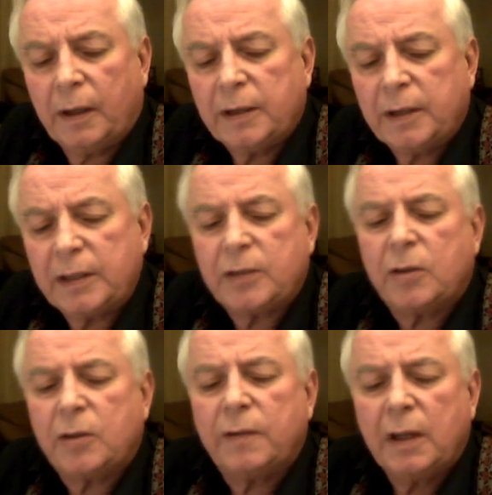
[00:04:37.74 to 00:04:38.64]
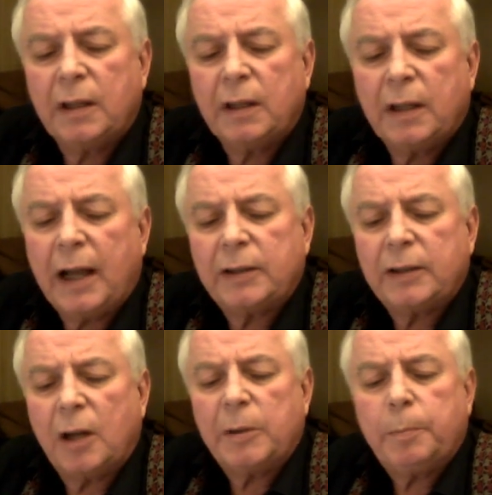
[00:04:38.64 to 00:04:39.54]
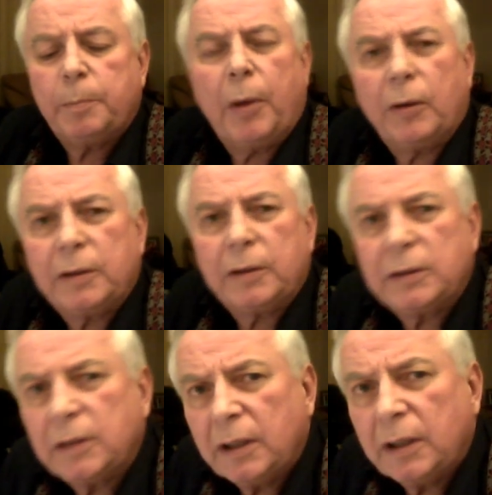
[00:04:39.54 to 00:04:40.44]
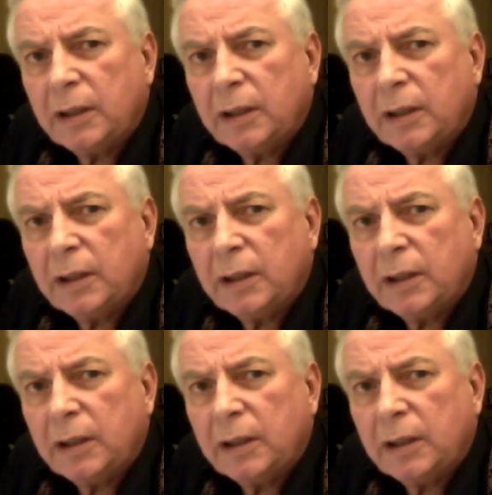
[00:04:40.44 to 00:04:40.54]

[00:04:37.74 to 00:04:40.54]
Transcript: There's a sort of uncommon bond and